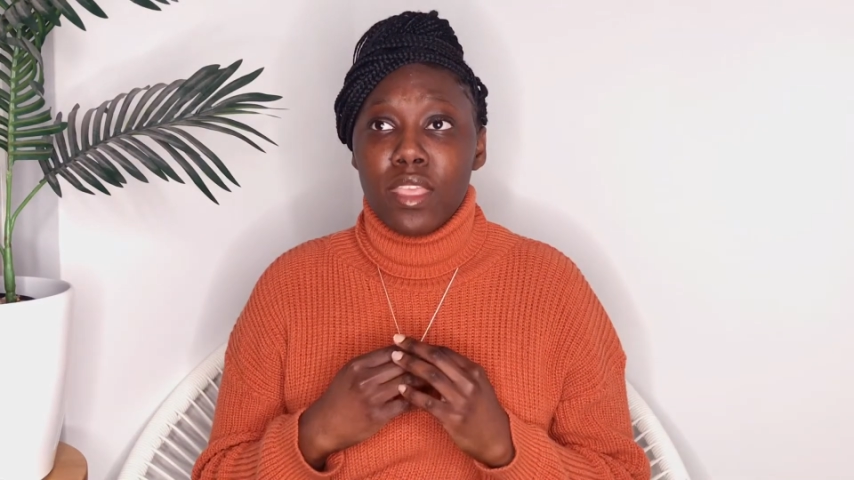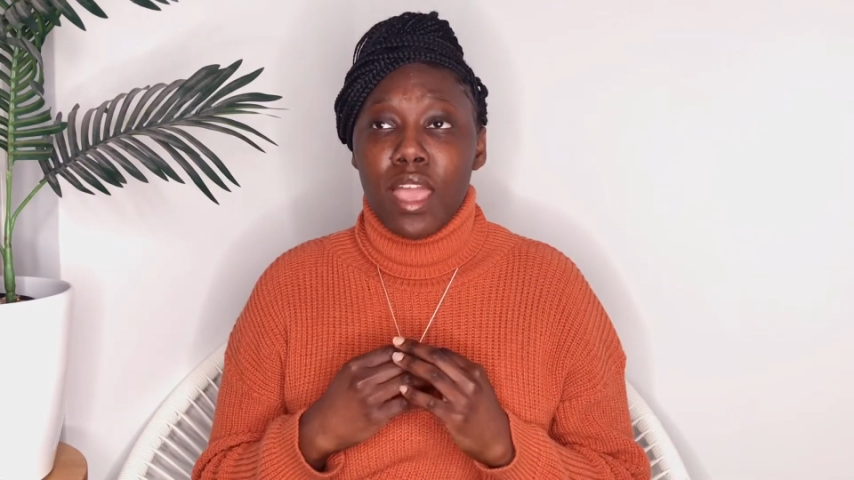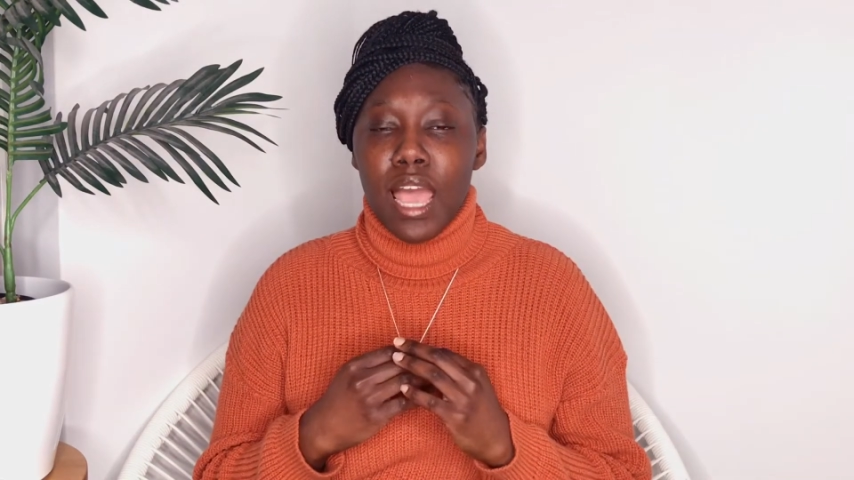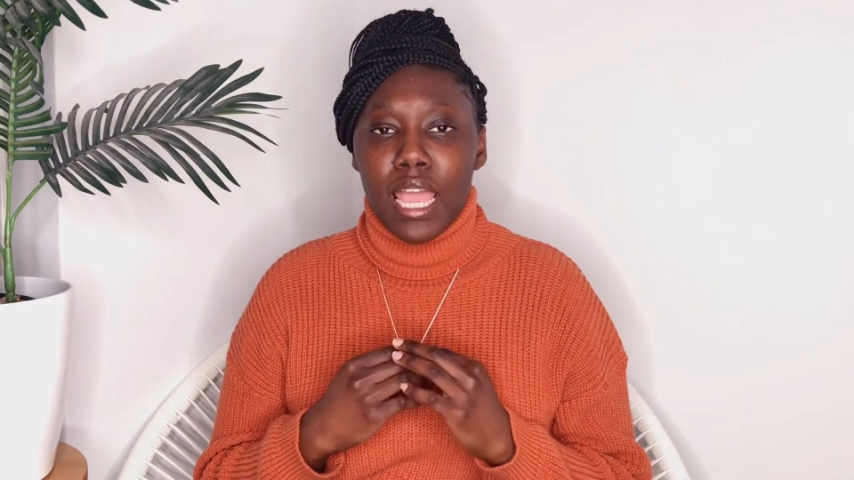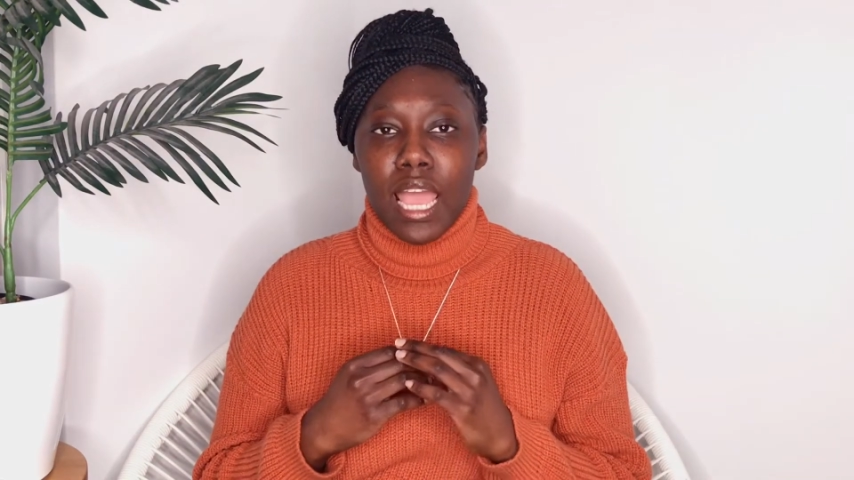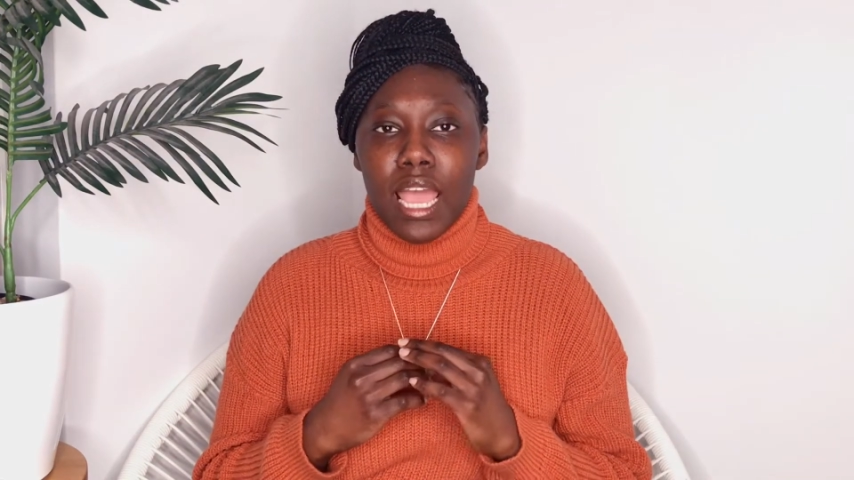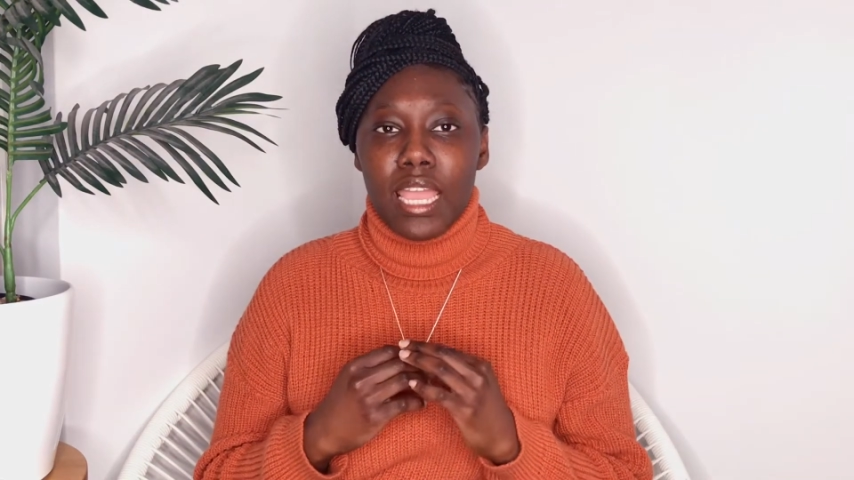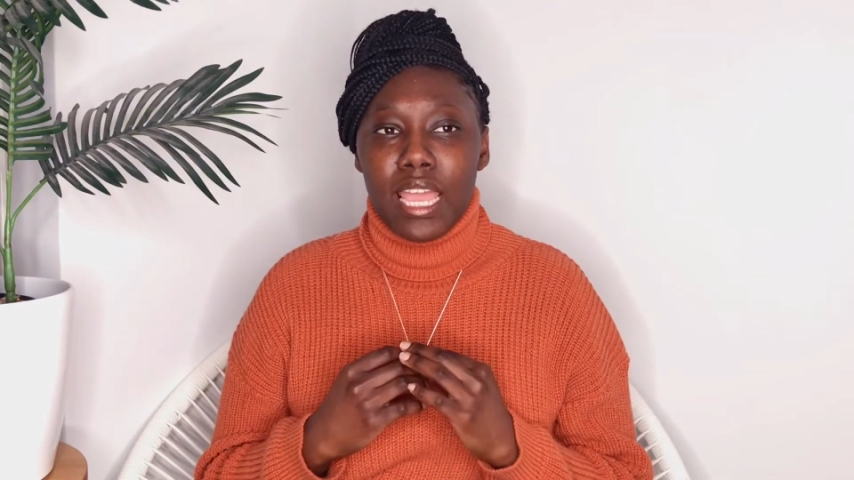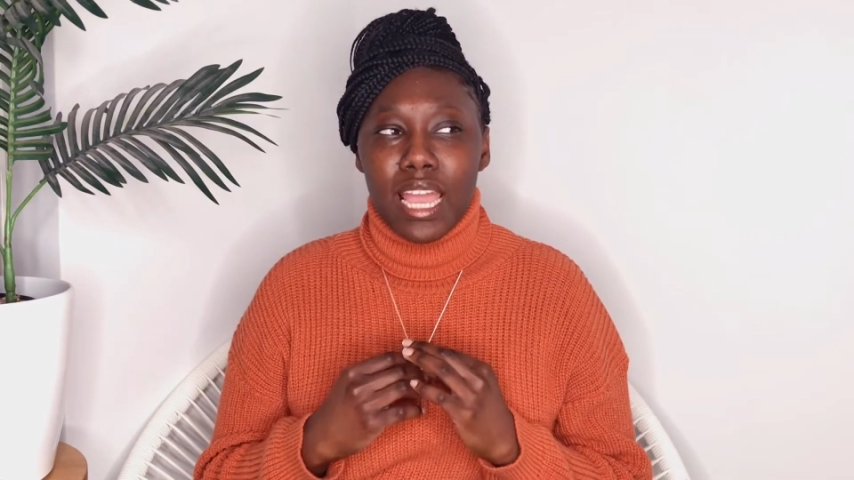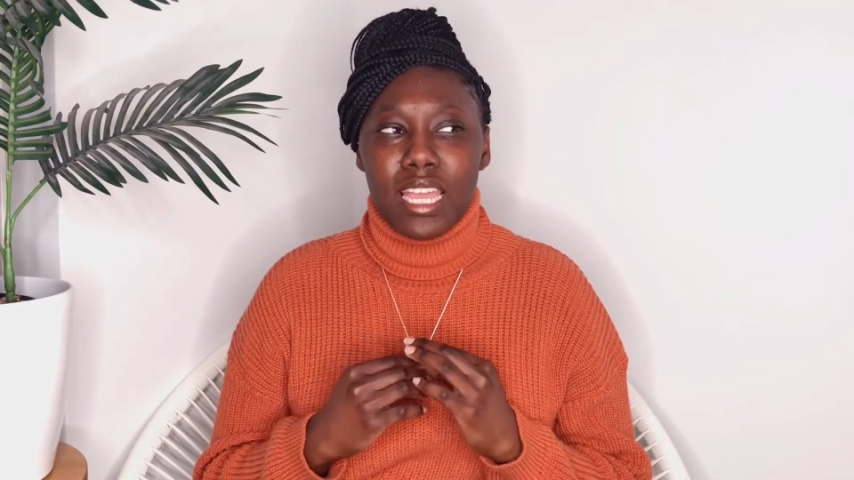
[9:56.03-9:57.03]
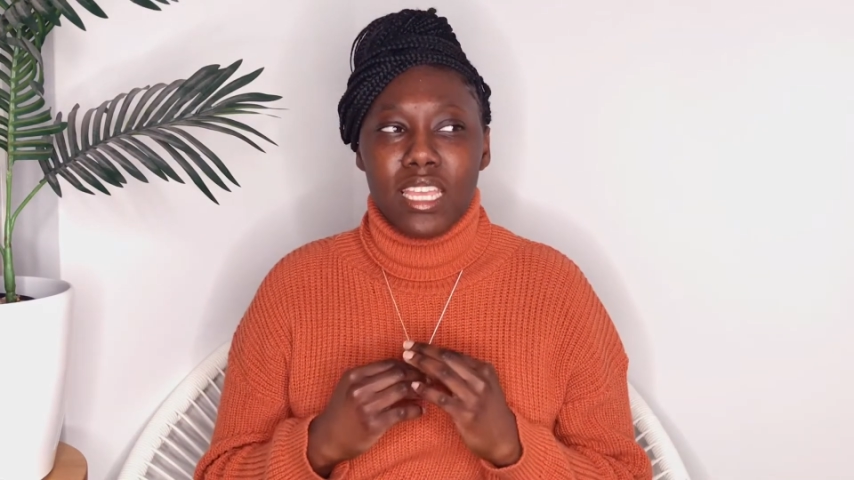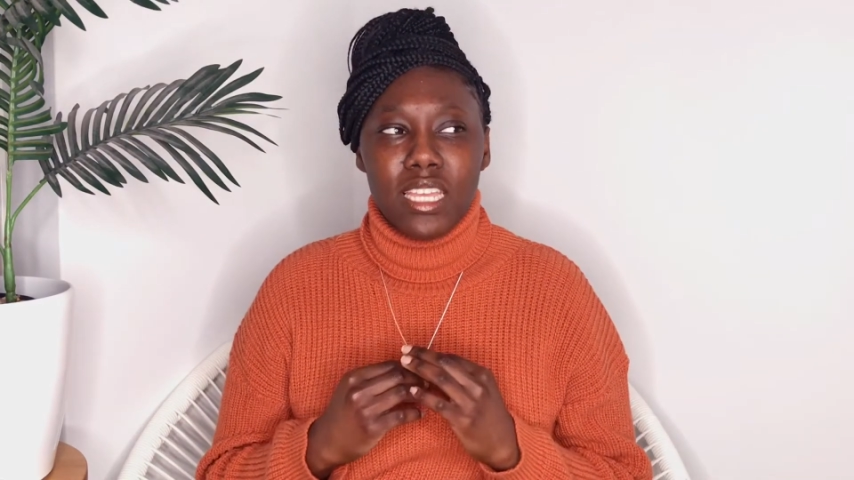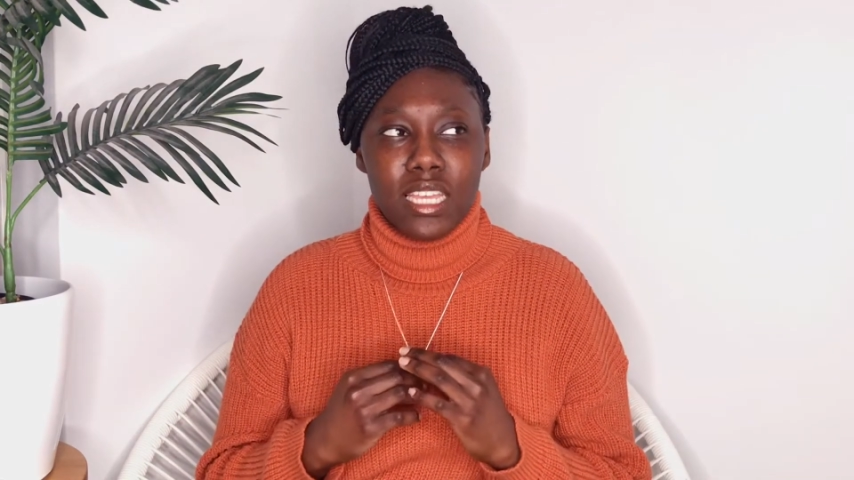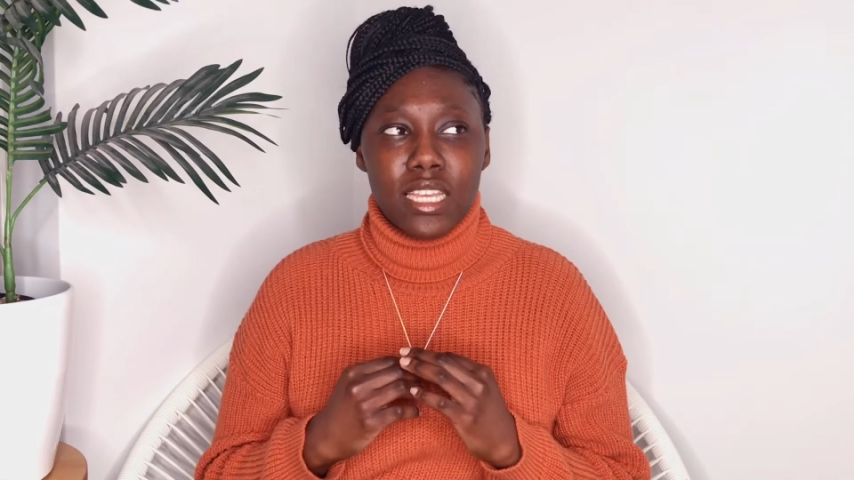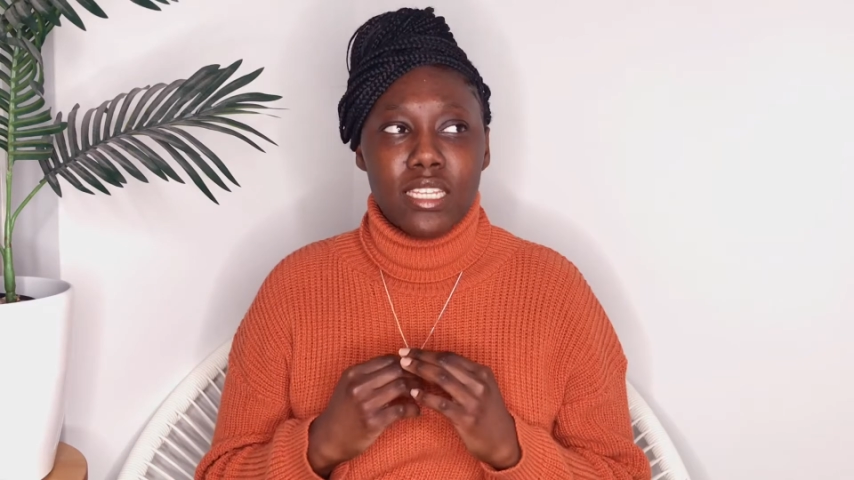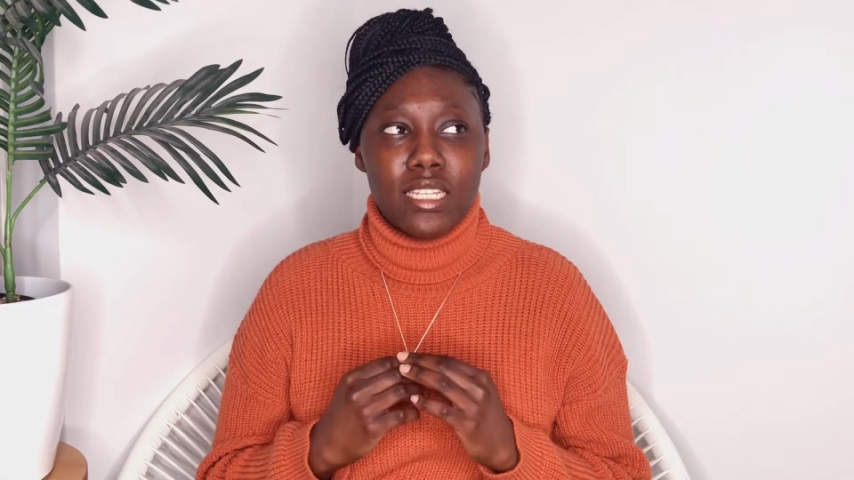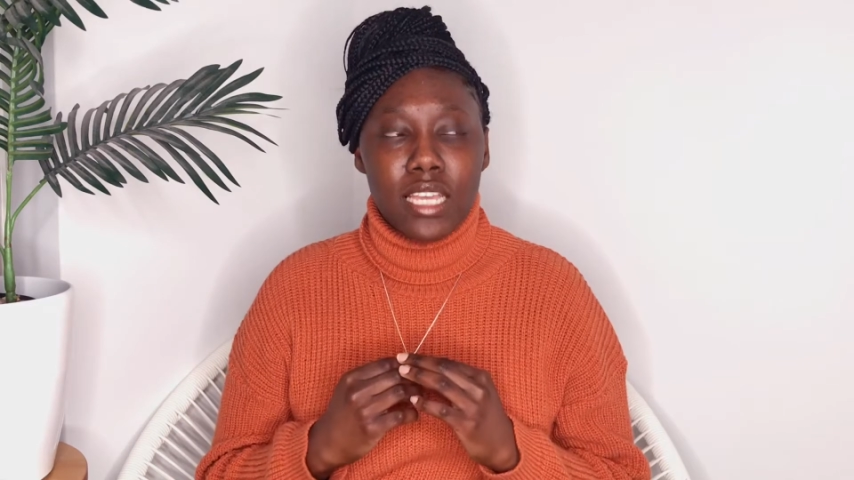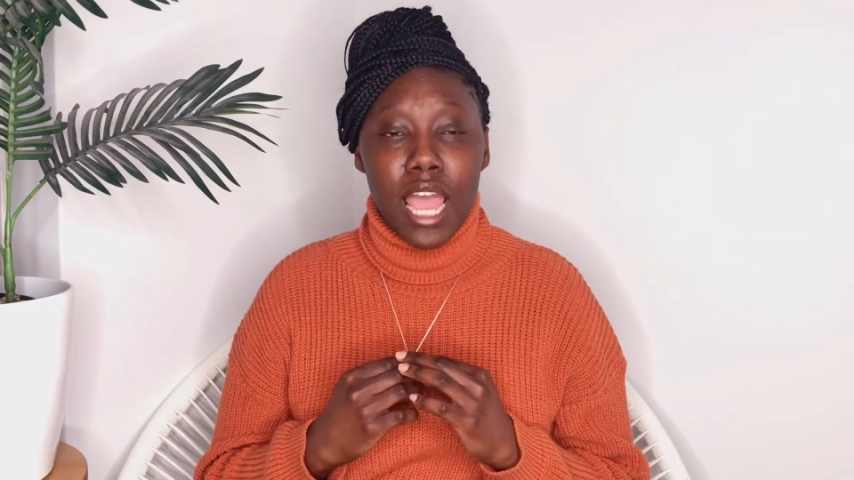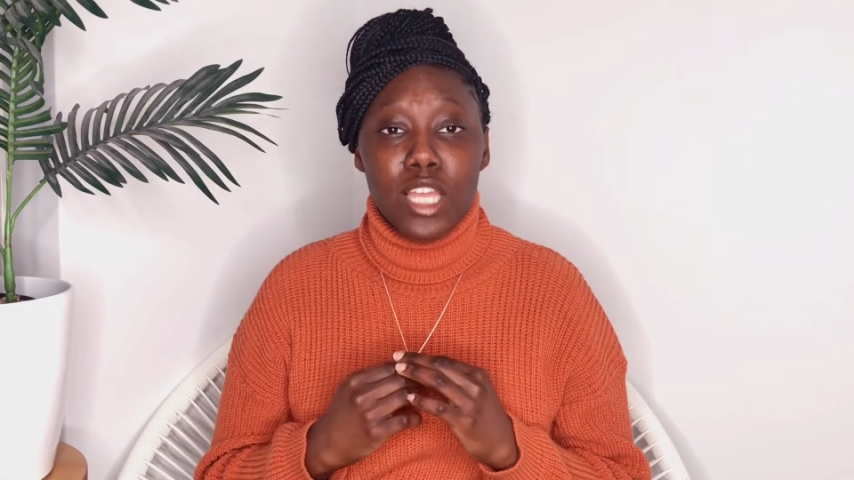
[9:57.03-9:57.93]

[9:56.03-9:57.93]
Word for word: I, I, I